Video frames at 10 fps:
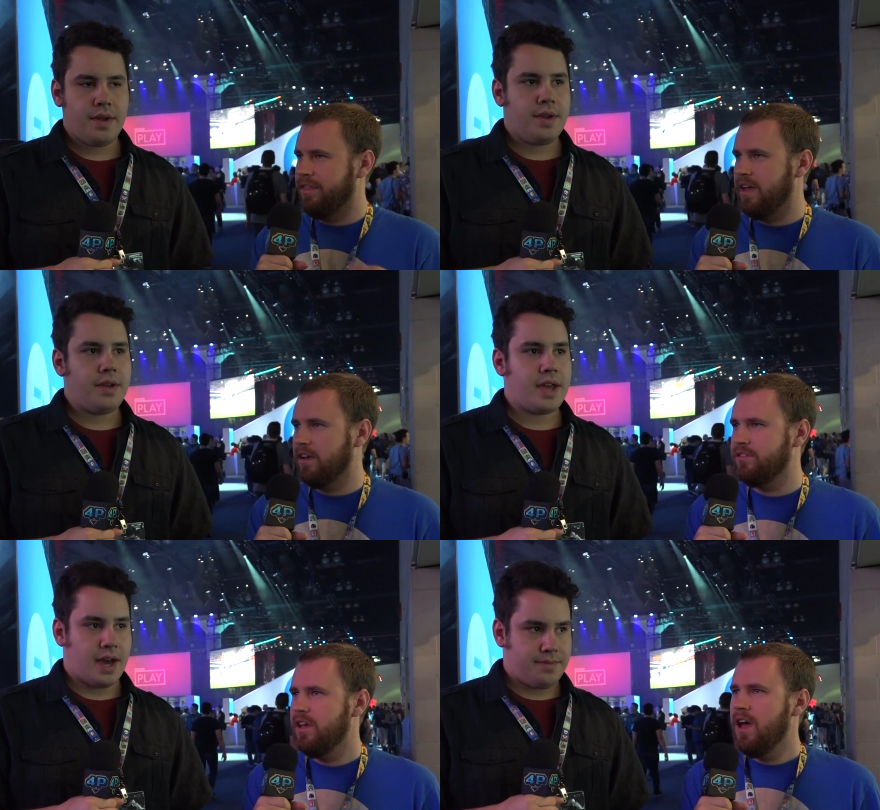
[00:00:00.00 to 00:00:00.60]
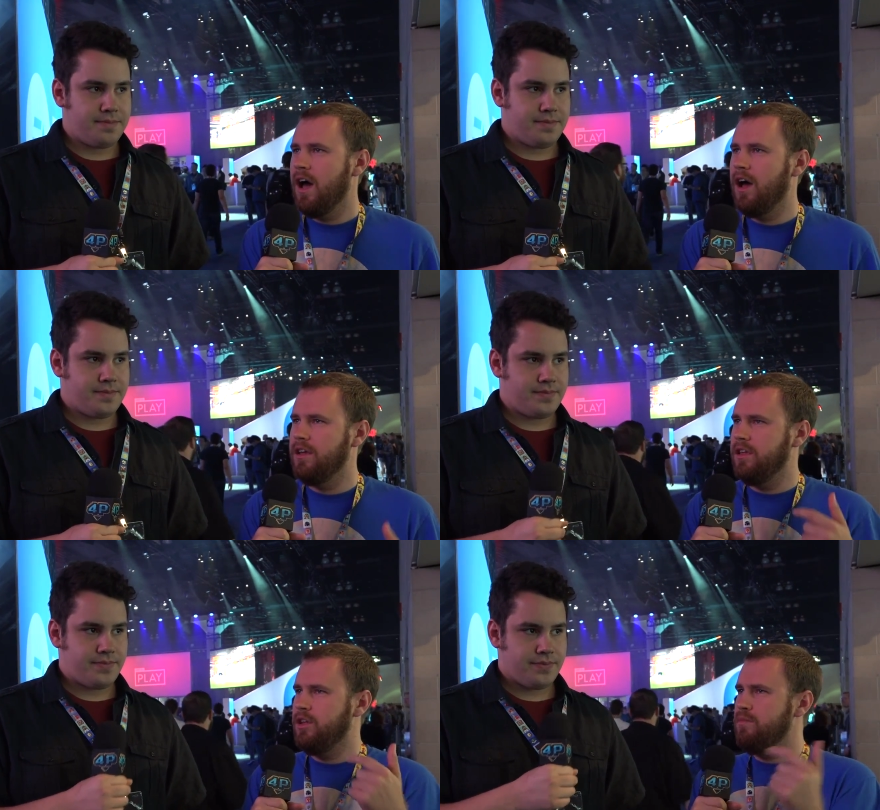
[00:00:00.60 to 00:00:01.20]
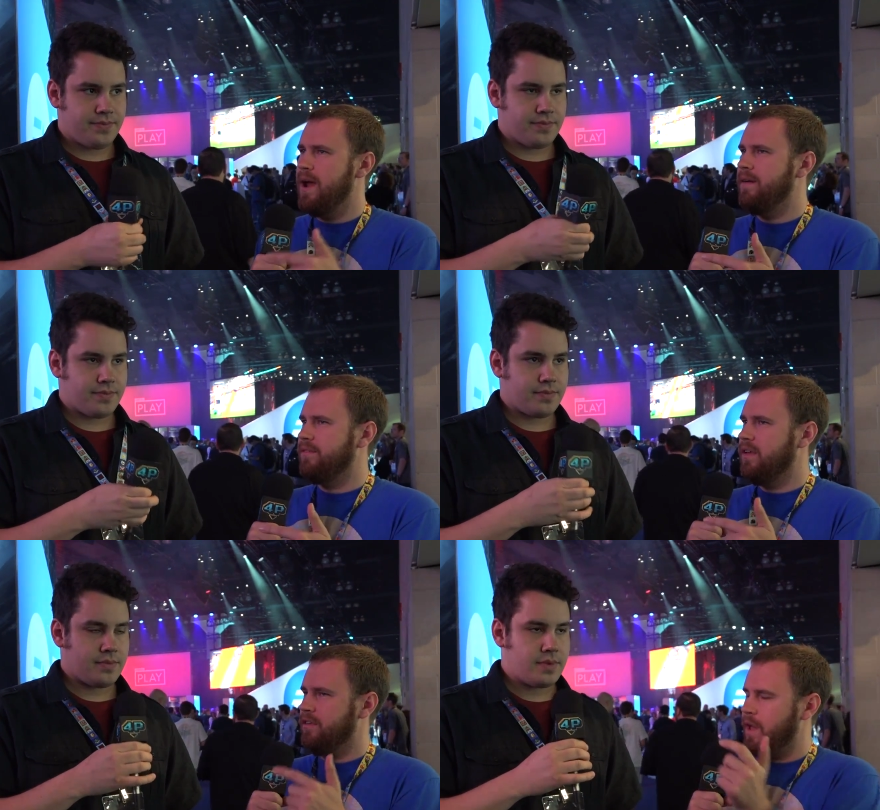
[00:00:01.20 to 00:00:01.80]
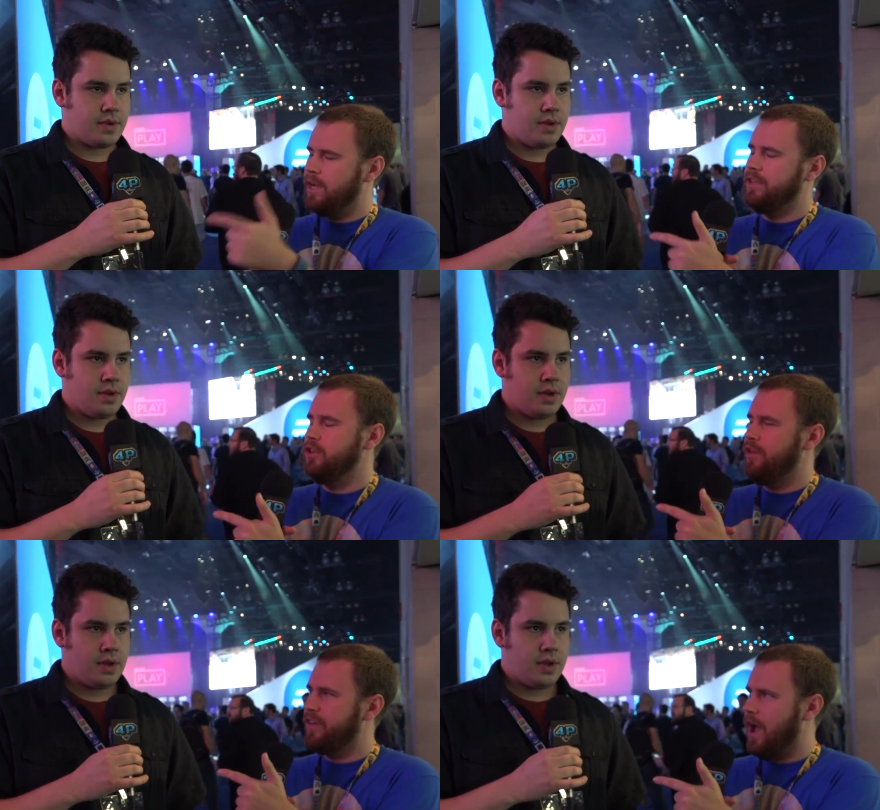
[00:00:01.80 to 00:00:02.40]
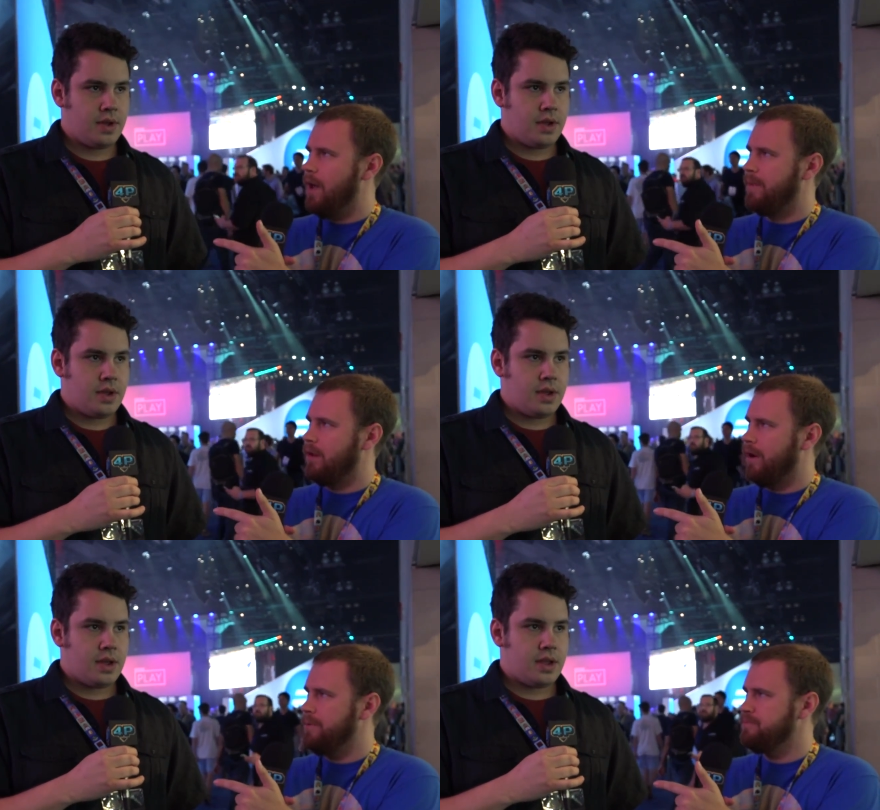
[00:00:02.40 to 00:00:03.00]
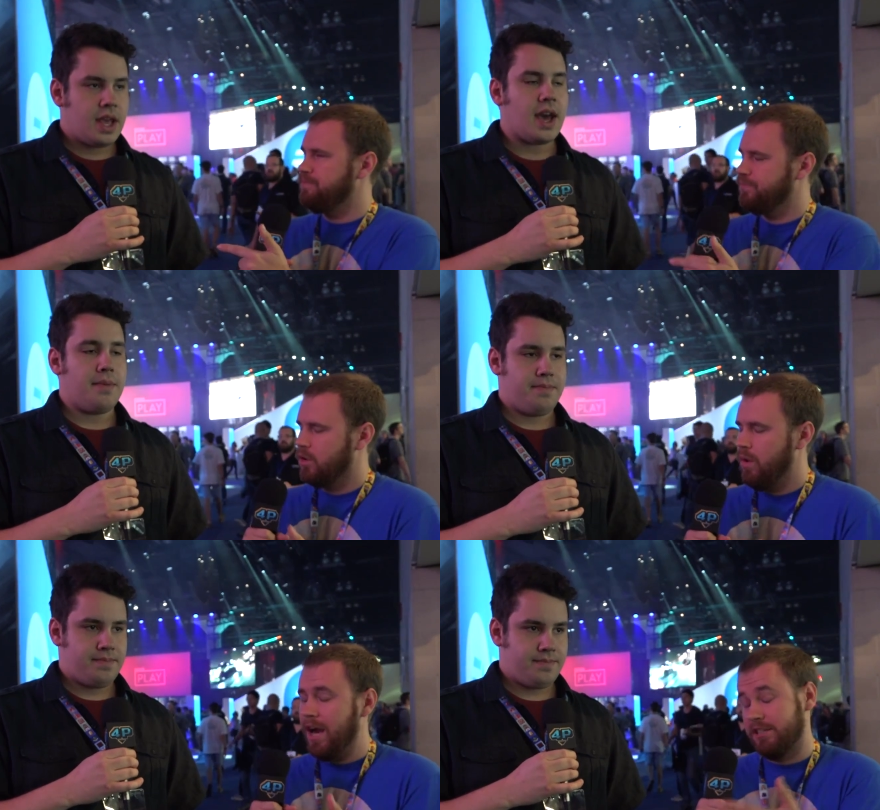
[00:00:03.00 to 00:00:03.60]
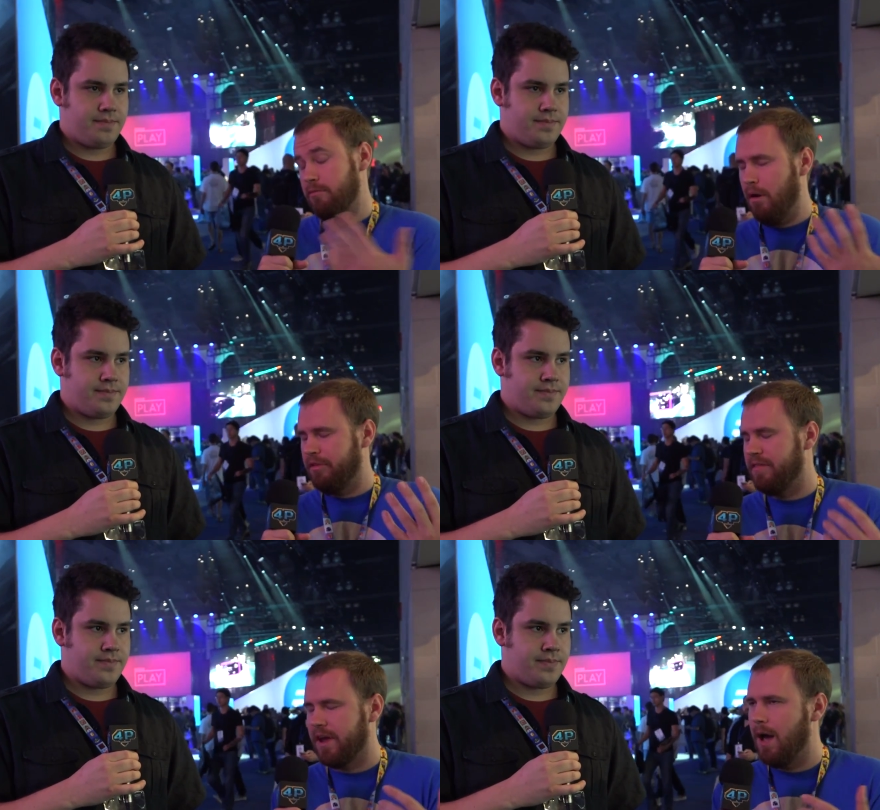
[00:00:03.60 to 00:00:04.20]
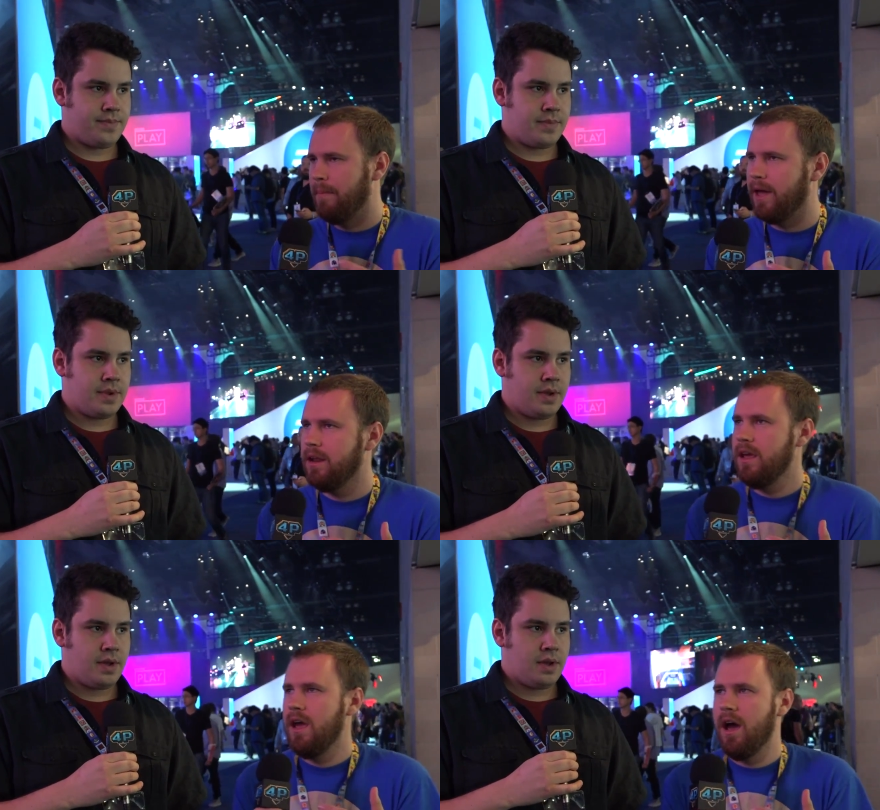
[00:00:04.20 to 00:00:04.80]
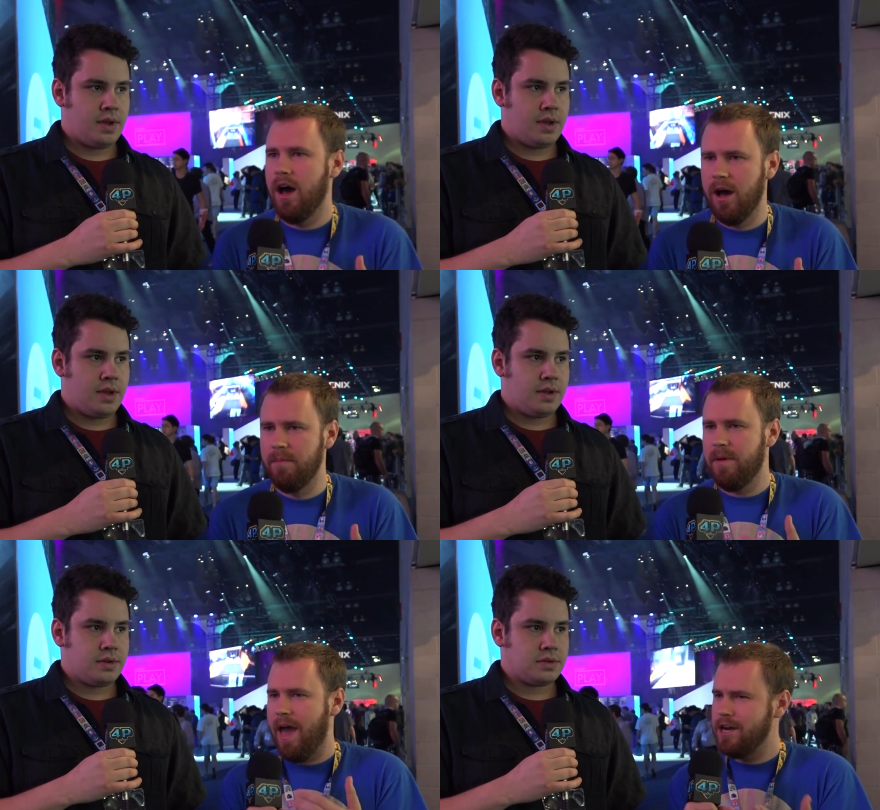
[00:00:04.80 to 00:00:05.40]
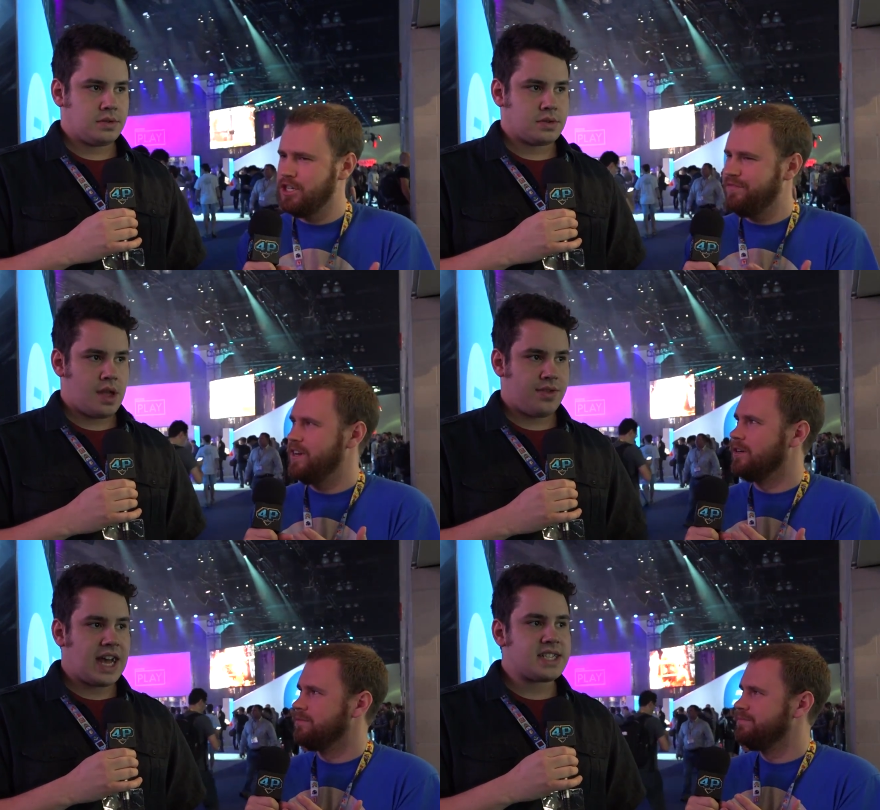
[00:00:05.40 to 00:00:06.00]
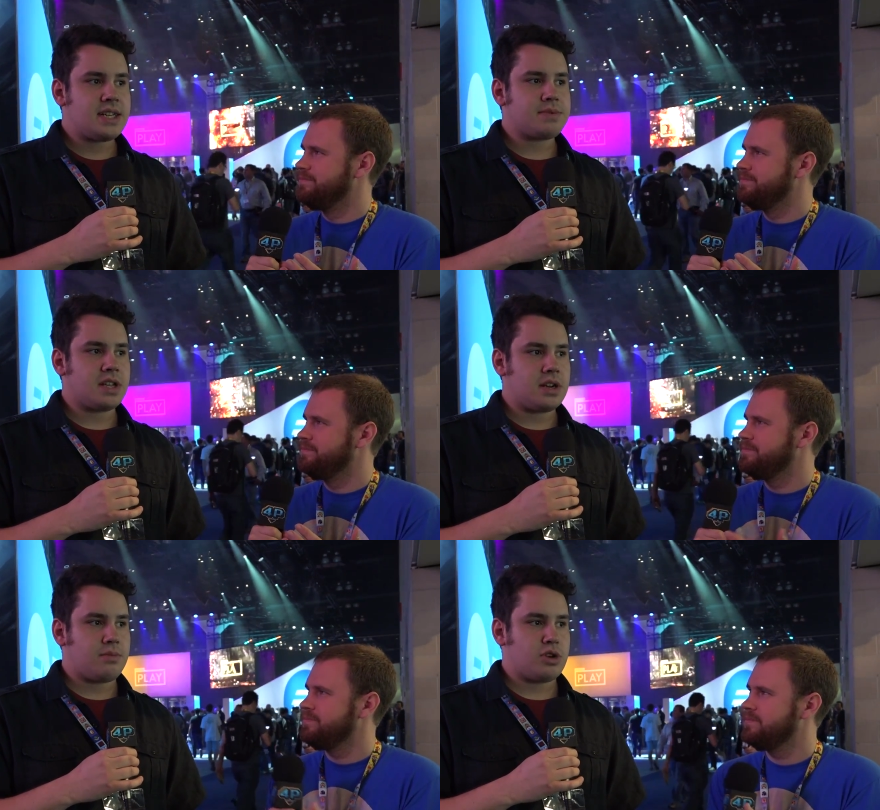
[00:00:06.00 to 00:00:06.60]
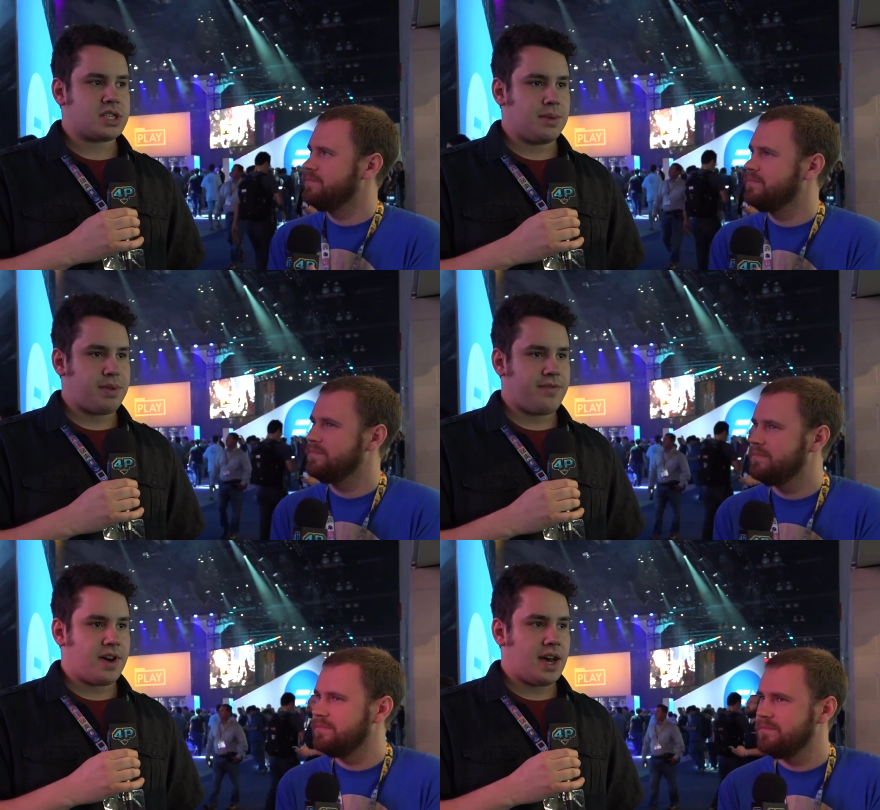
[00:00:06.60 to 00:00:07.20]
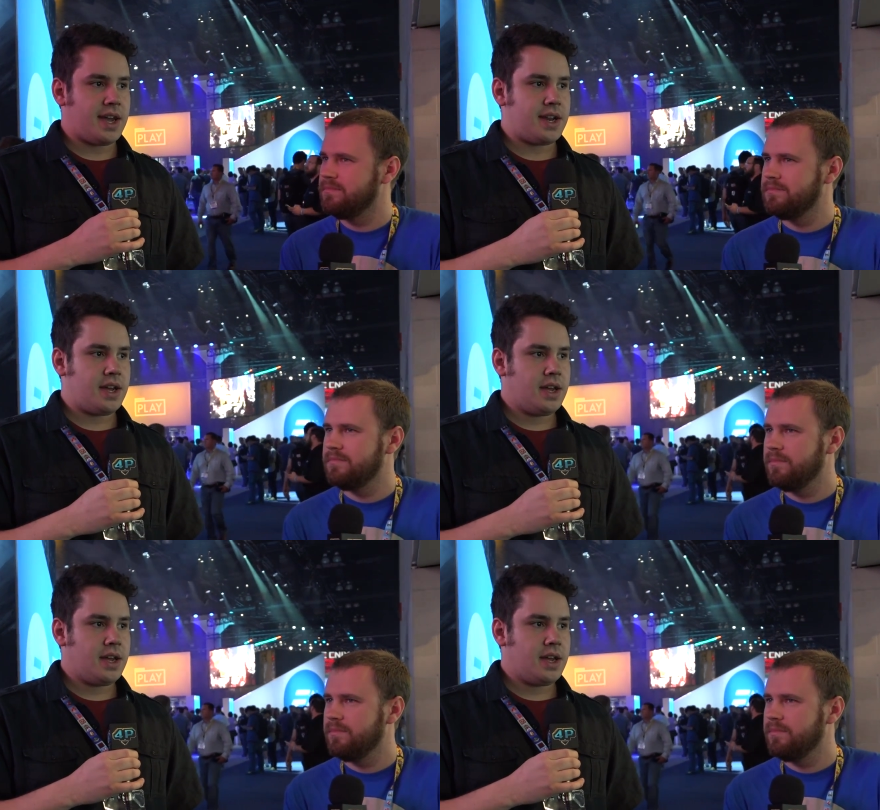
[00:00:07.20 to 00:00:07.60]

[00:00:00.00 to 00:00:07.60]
Speaker 1: of things. Yeah. You did the combat, right? Yeah. Actually, we both did the combat. How did you feel?
Speaker 2: That seems a little more simplified.